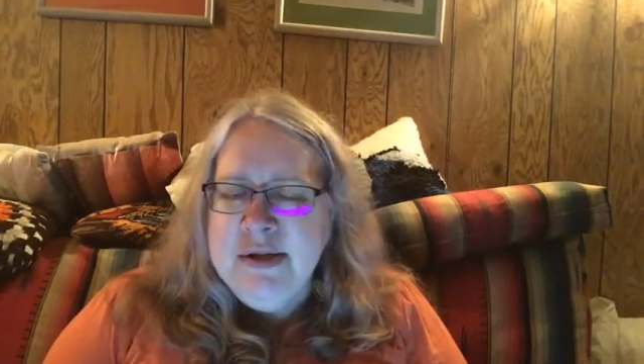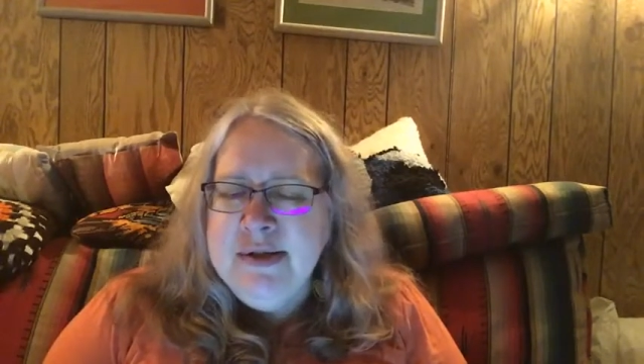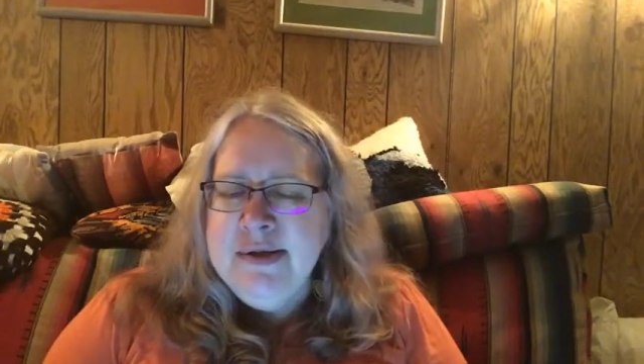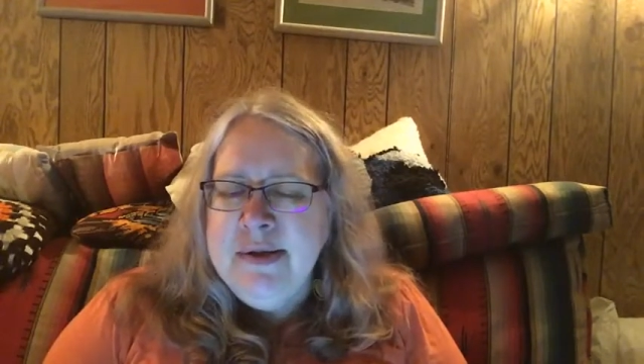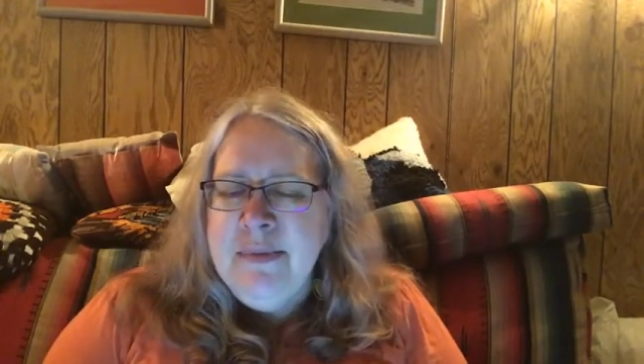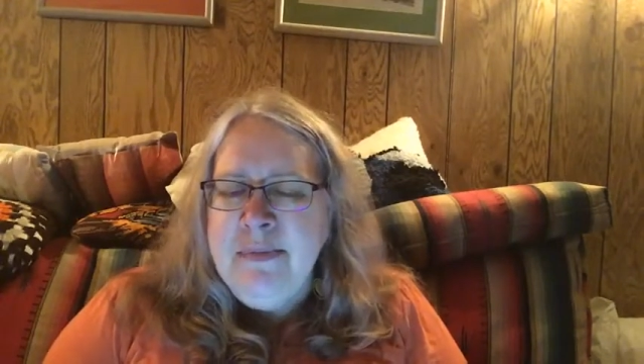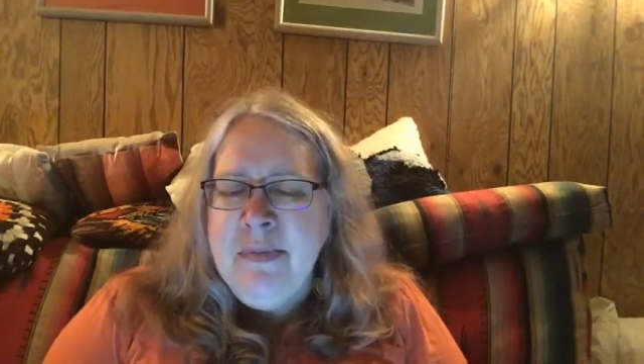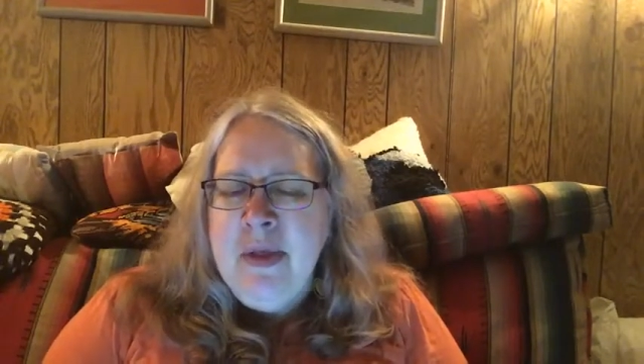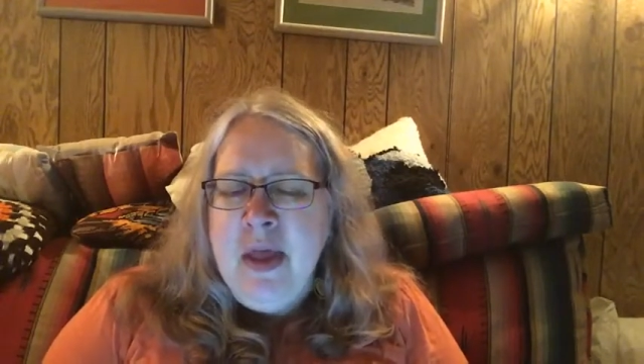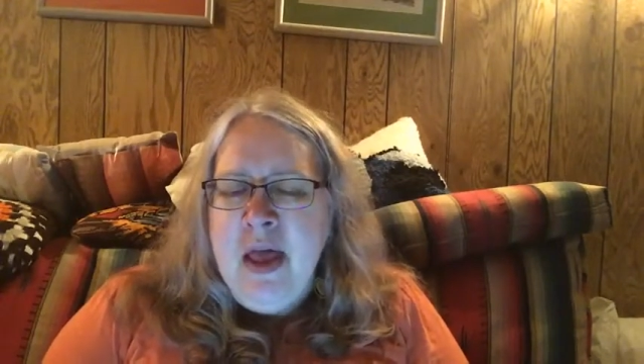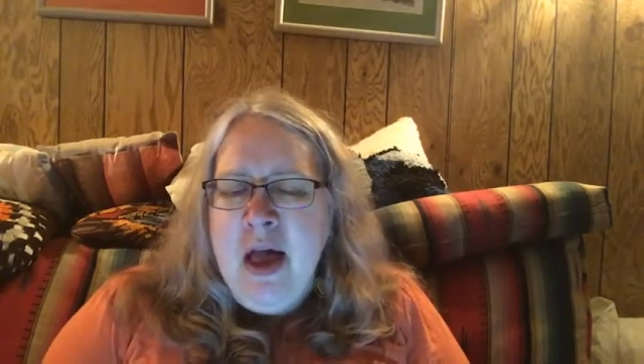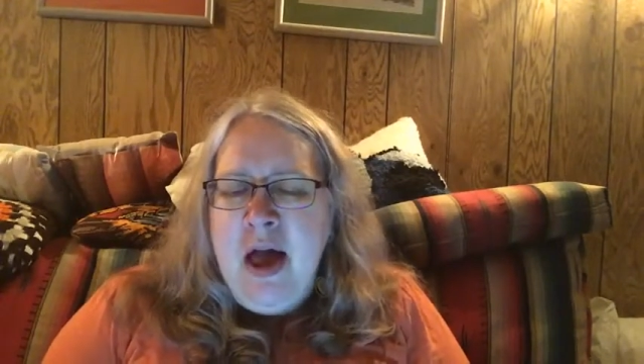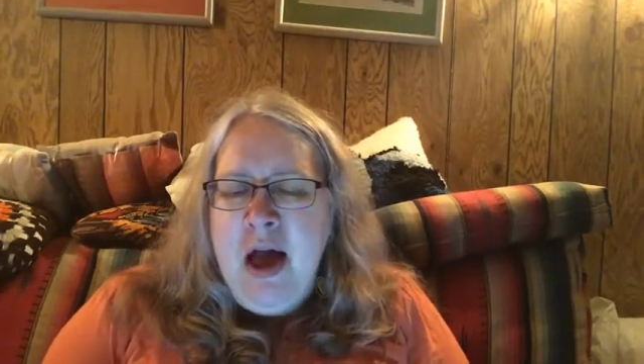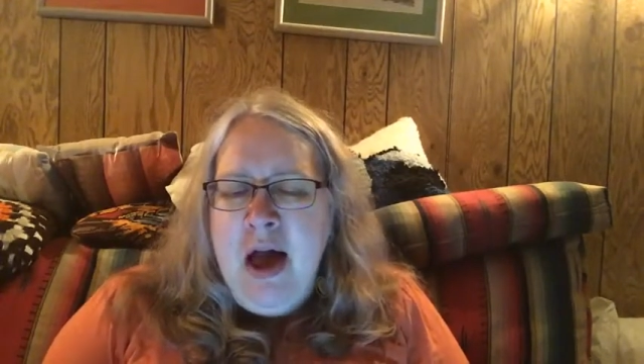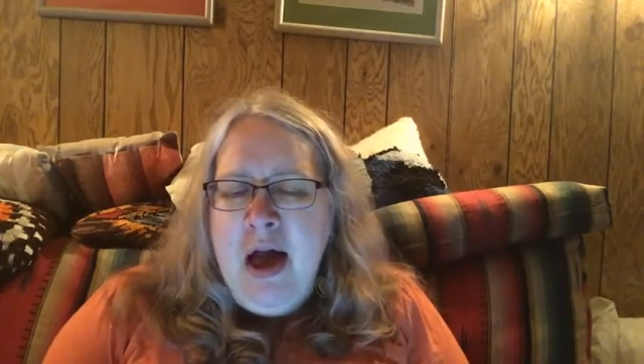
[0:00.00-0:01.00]
has a
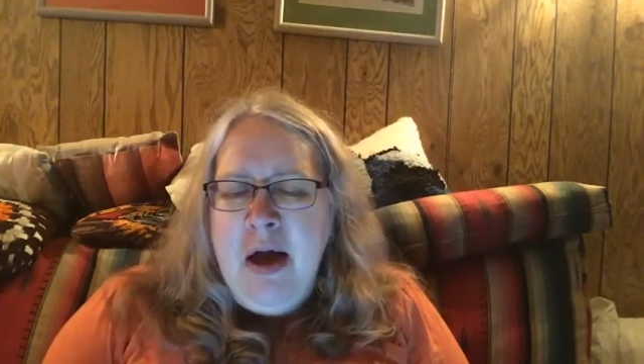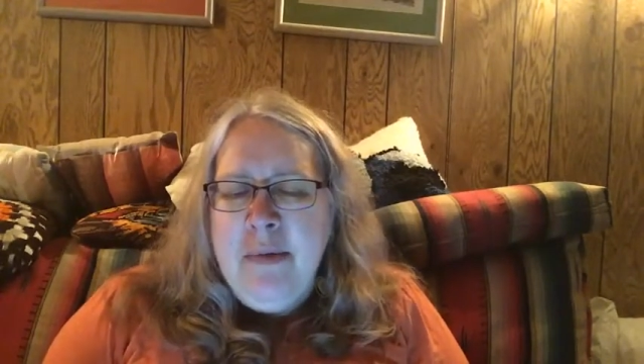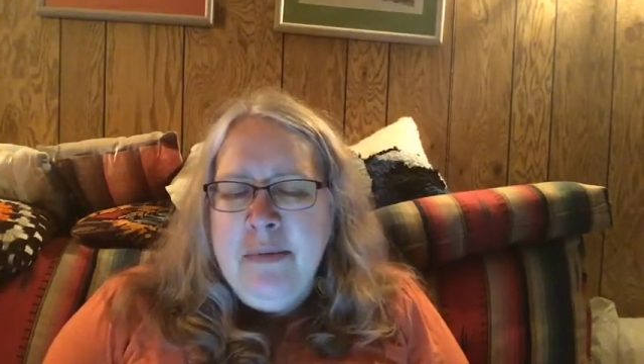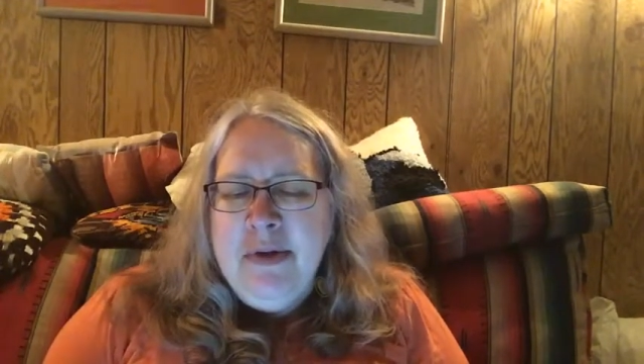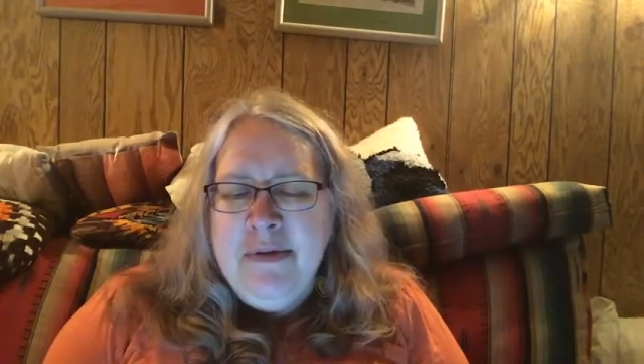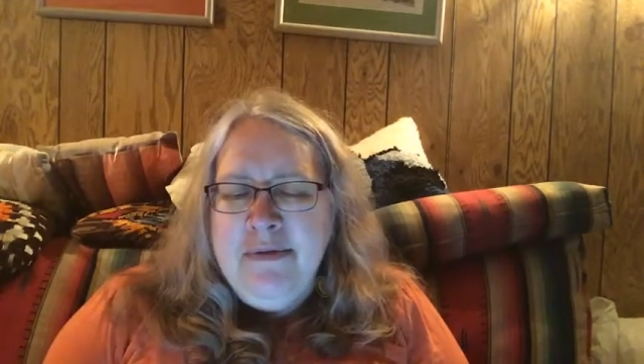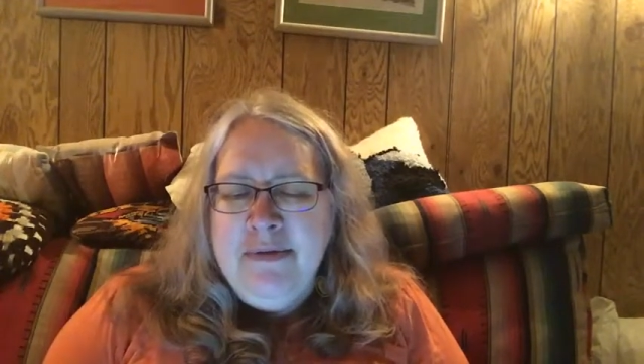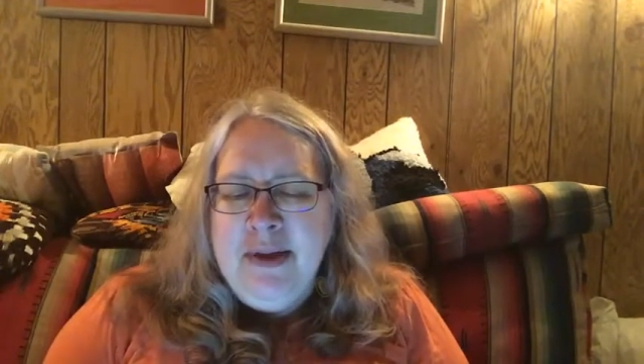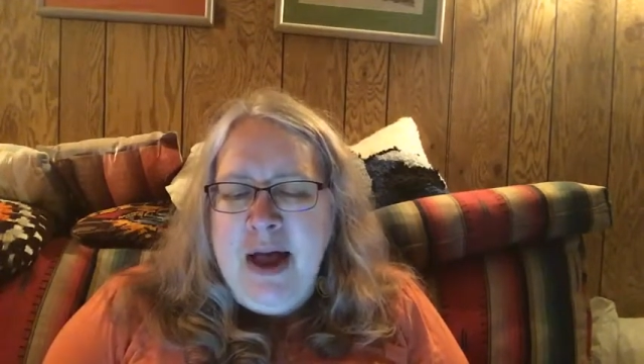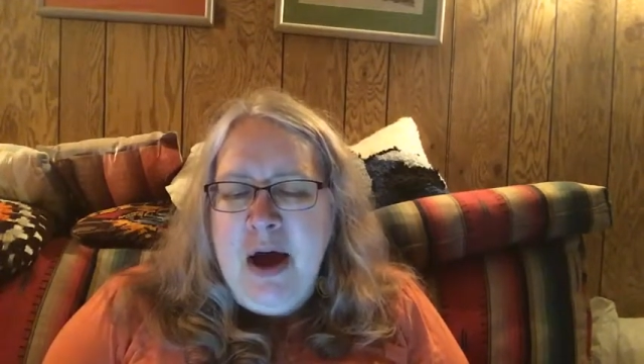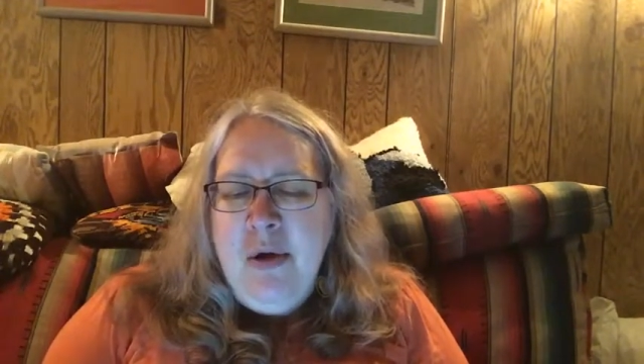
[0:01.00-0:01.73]
touch that she may have